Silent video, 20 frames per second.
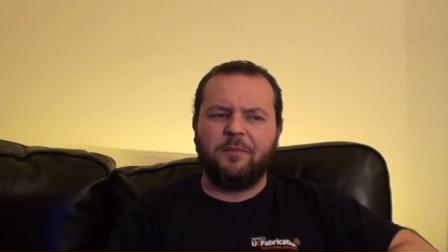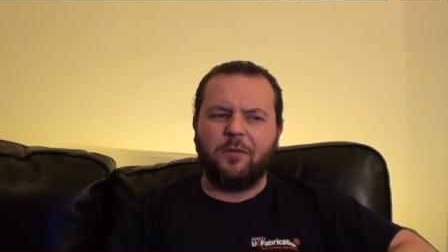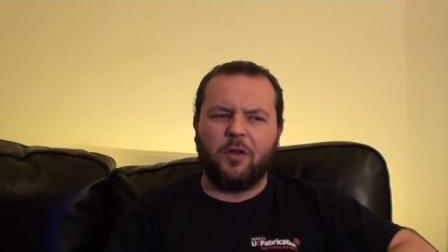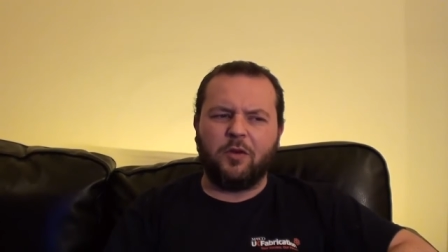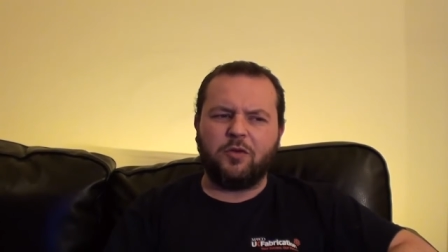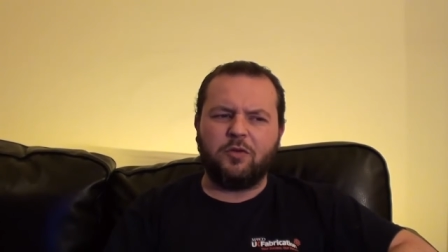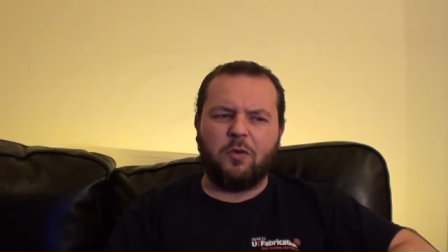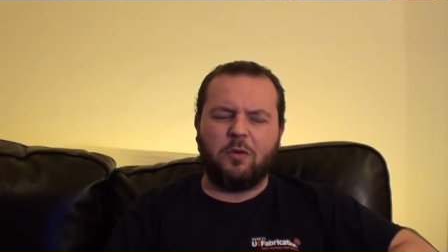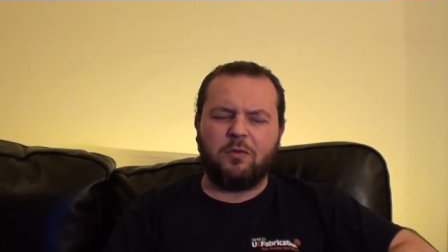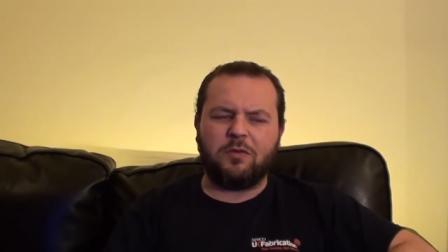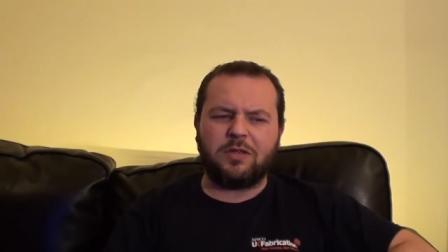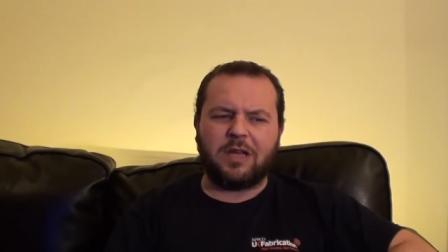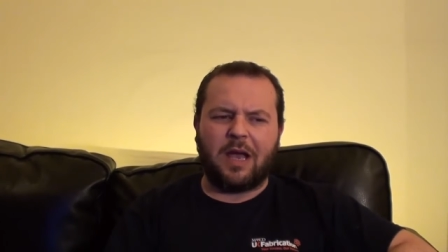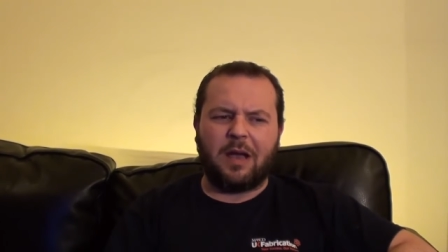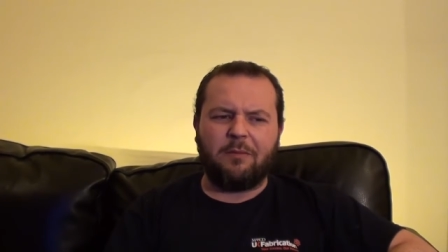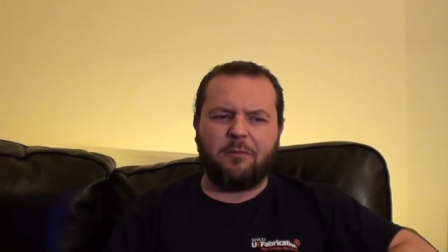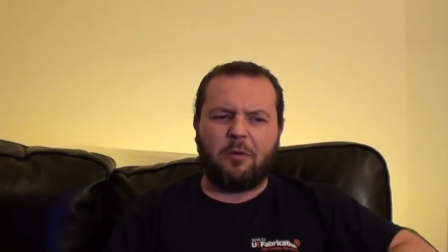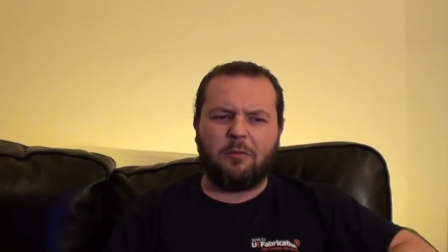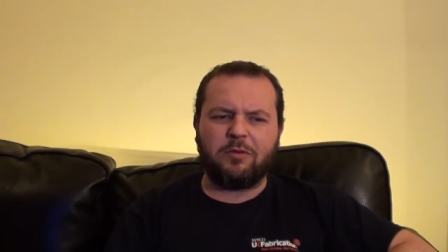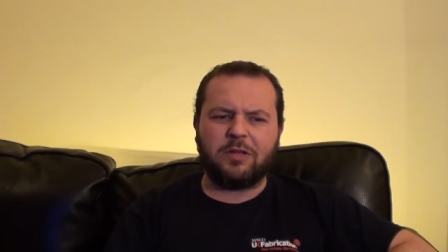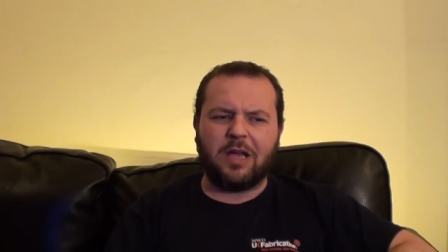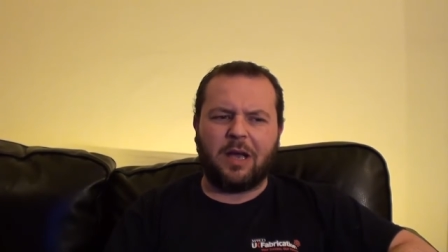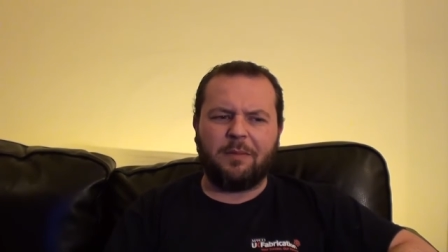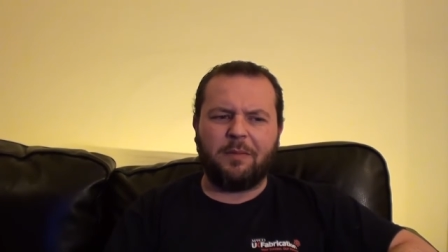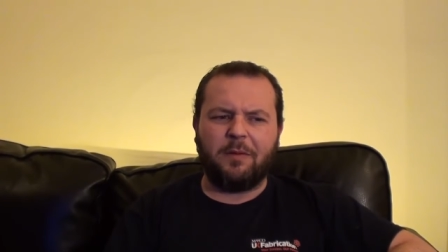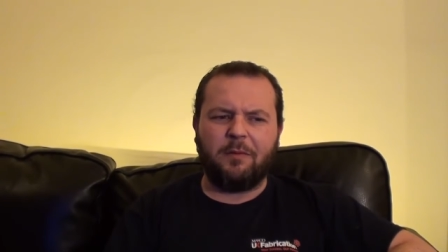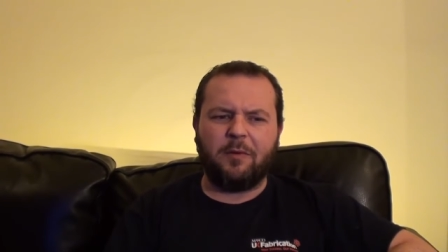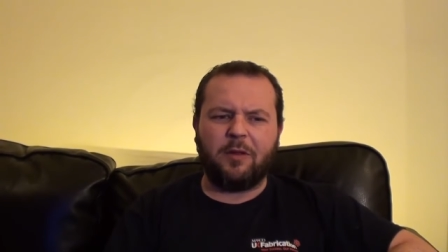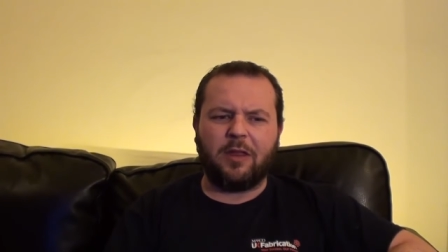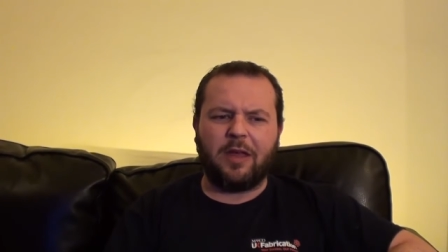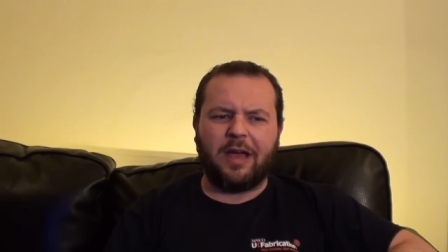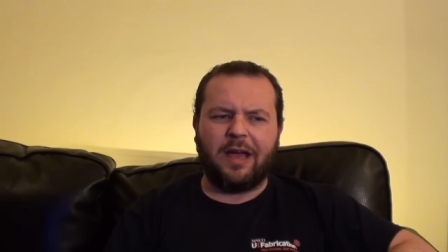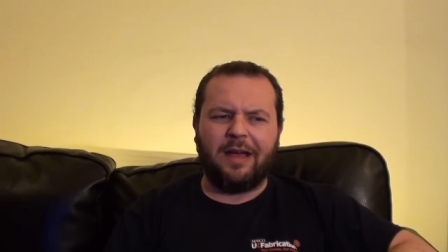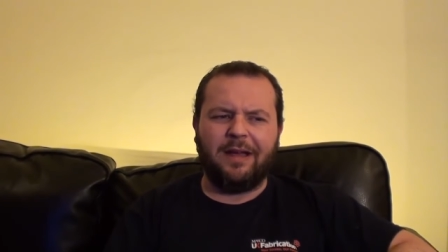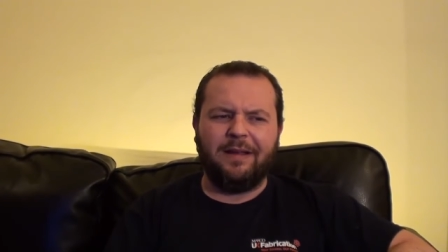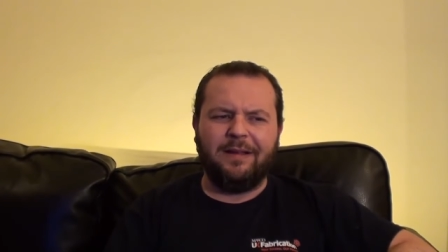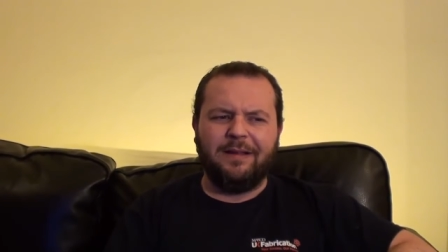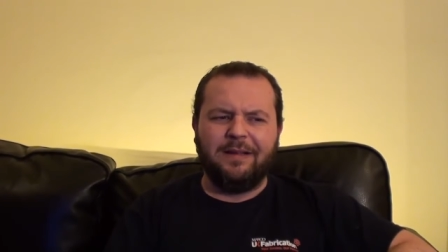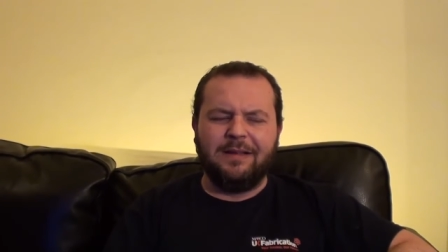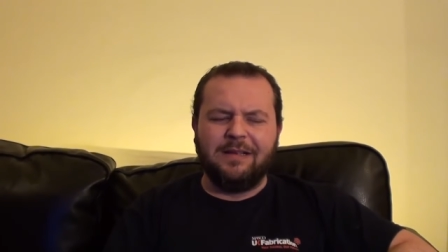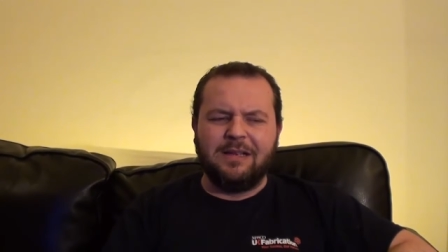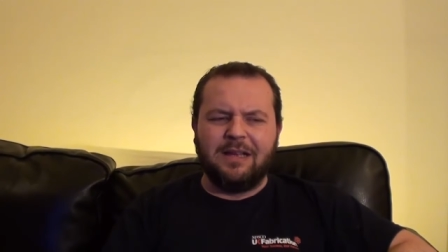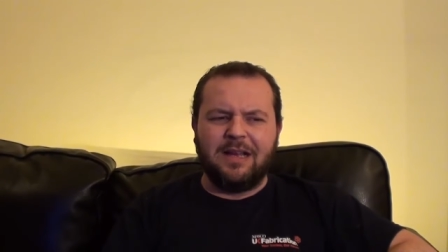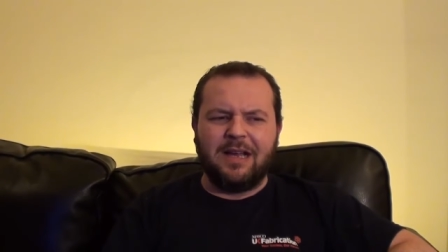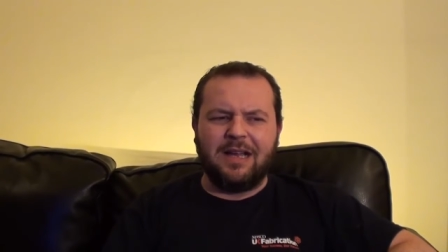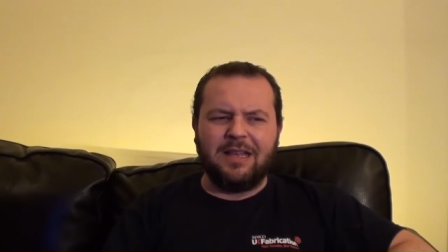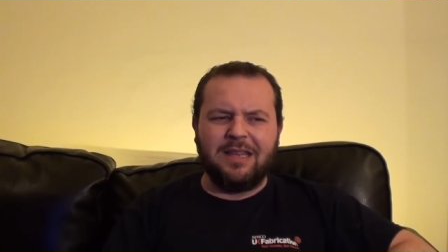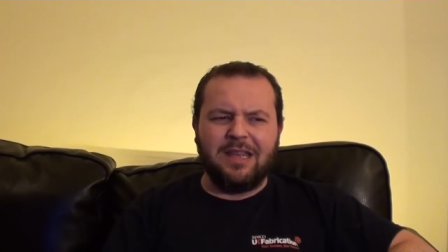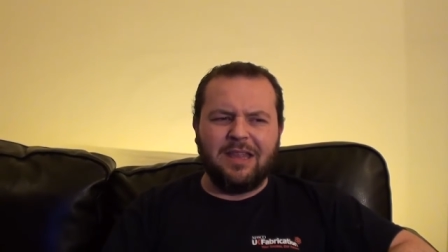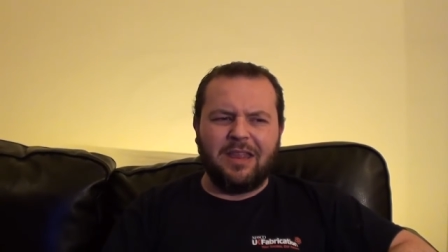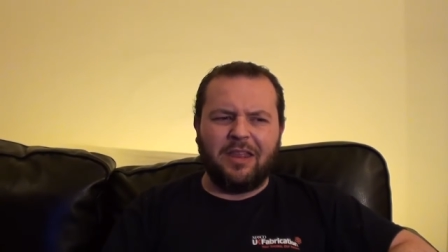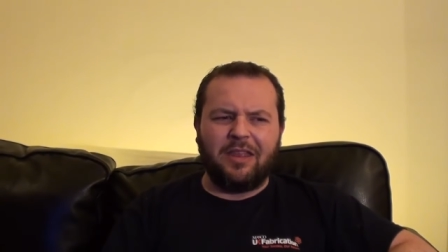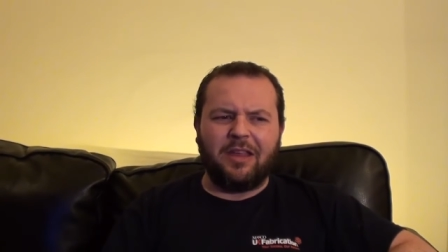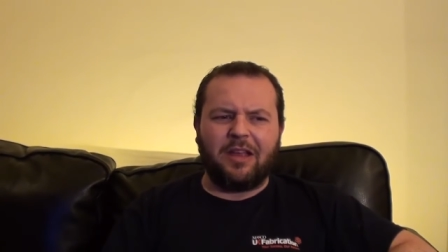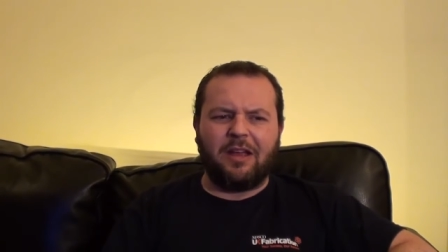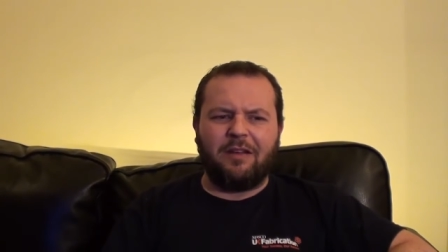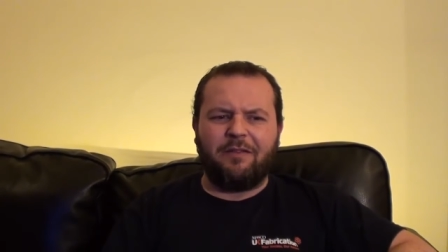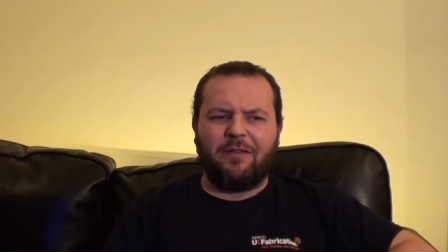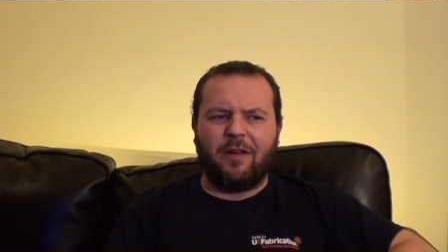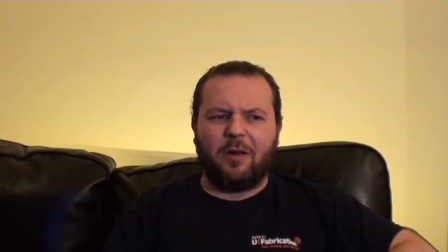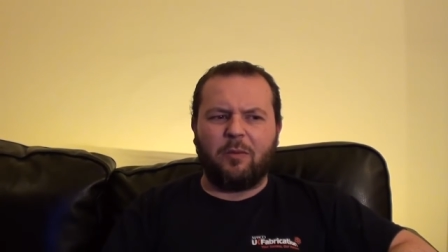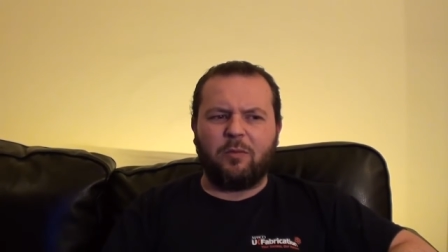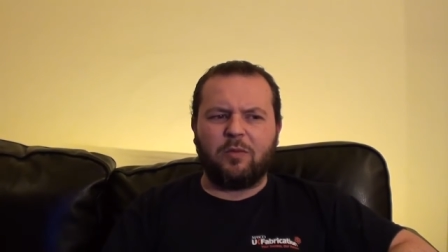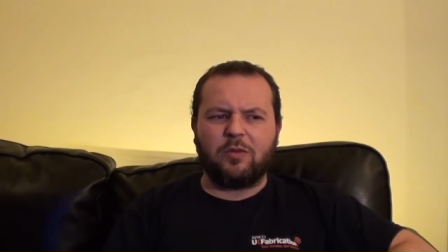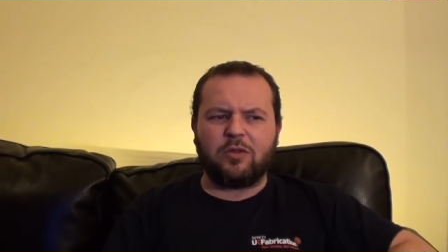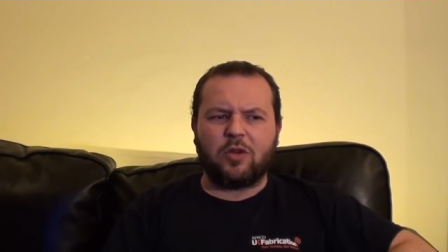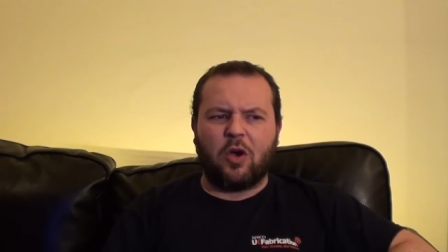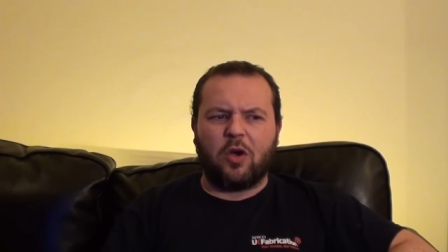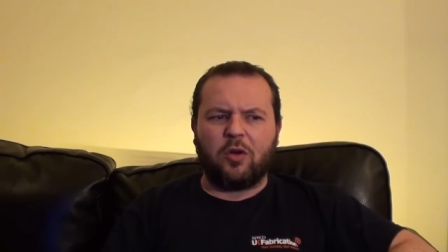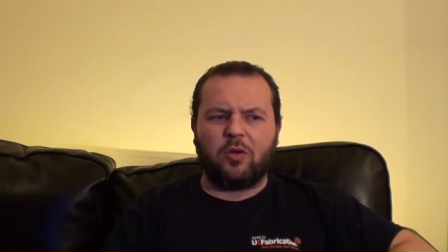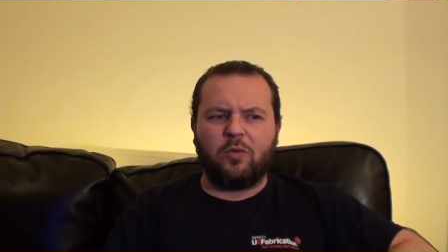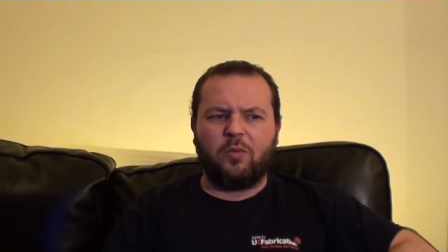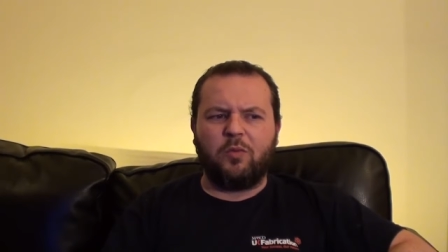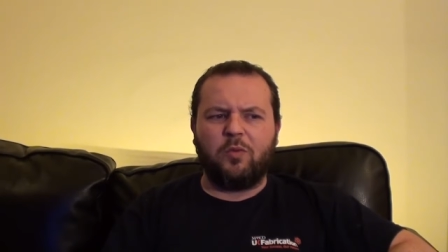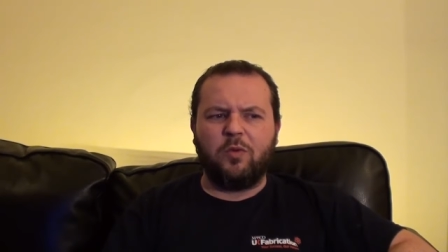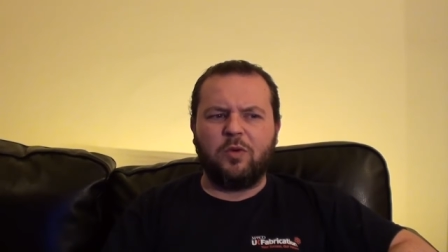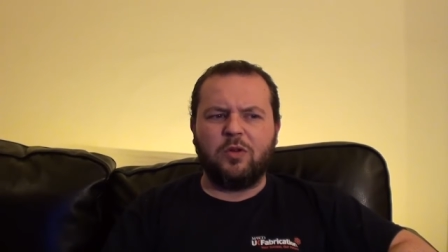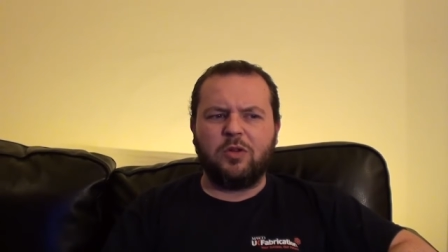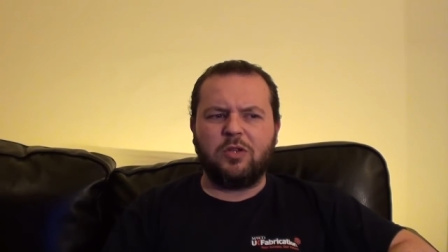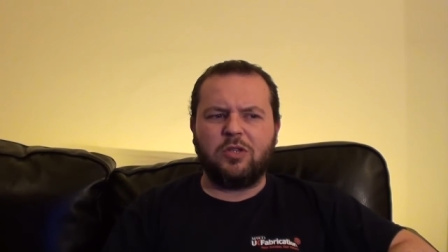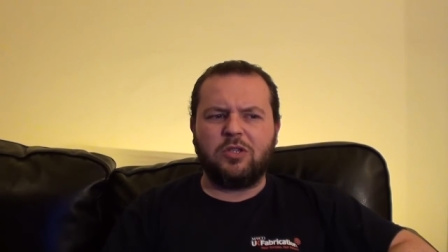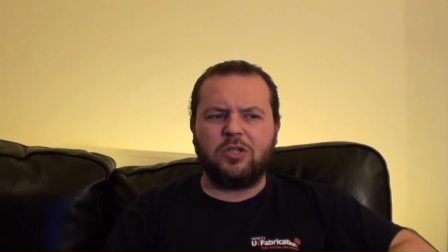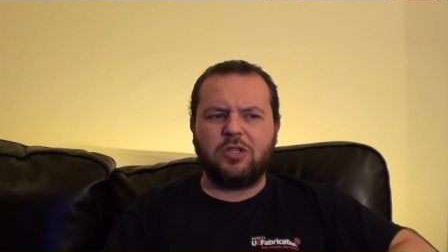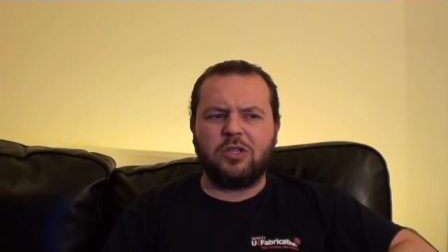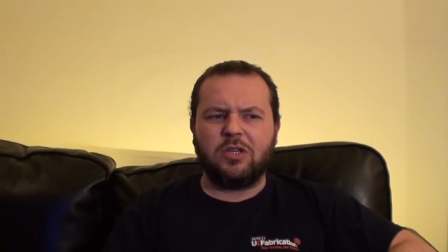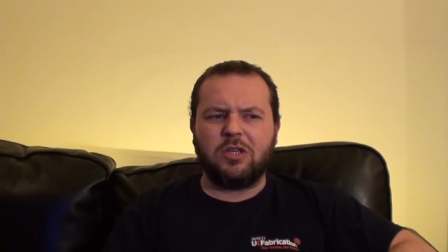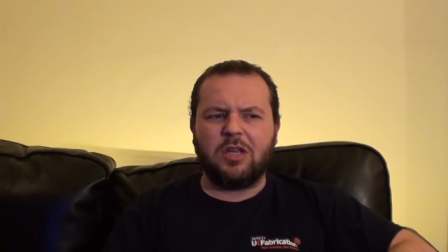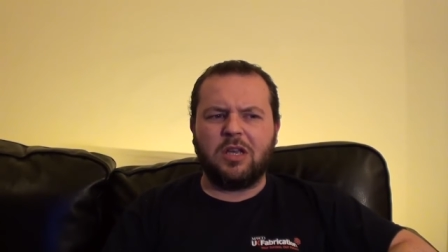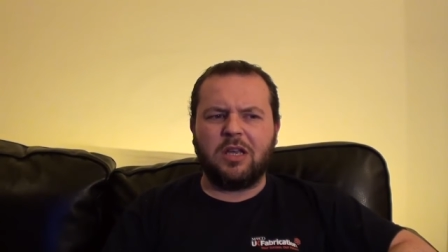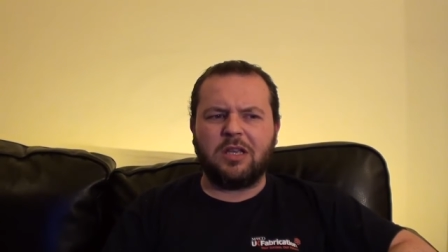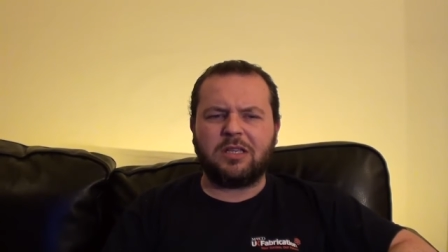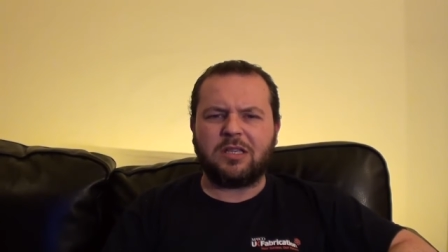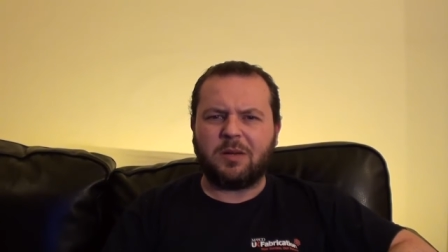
Not sure what was hap what was happening with that. And the other thing I felt was odd was uh,